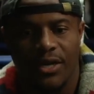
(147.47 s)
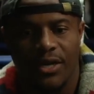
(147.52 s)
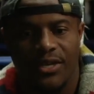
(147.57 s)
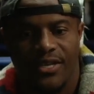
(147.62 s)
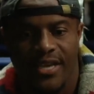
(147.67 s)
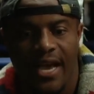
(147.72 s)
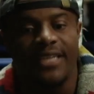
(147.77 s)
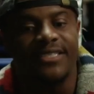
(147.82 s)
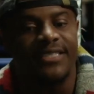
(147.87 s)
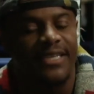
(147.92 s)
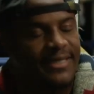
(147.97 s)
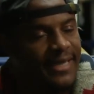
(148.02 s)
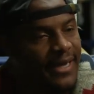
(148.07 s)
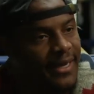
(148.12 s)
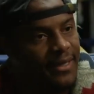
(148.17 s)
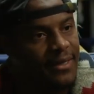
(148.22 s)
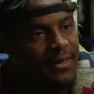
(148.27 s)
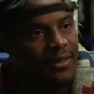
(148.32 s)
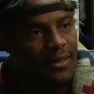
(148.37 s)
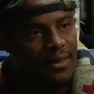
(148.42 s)
Yes, it
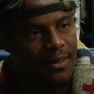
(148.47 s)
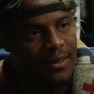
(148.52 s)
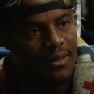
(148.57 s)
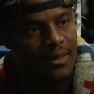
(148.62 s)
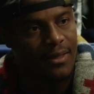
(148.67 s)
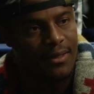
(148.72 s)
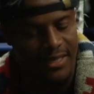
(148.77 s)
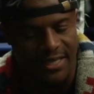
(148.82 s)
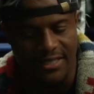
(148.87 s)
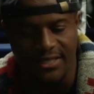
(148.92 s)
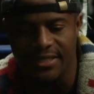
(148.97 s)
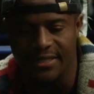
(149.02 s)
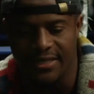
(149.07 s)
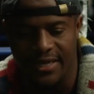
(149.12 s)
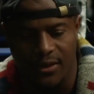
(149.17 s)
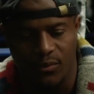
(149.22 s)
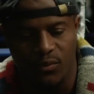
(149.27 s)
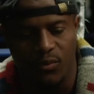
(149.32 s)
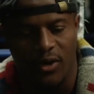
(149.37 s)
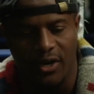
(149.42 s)
did. Yes, it
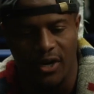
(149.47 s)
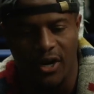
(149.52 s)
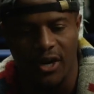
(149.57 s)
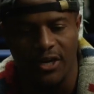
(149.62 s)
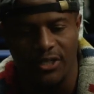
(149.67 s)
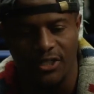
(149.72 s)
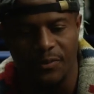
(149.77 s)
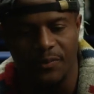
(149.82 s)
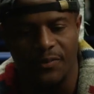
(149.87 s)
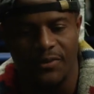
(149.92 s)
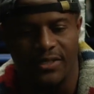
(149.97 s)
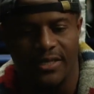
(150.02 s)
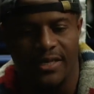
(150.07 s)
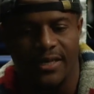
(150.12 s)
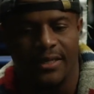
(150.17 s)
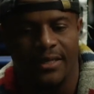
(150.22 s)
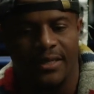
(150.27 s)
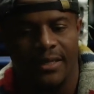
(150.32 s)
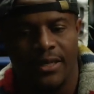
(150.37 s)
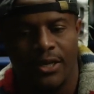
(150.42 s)
did, 100%.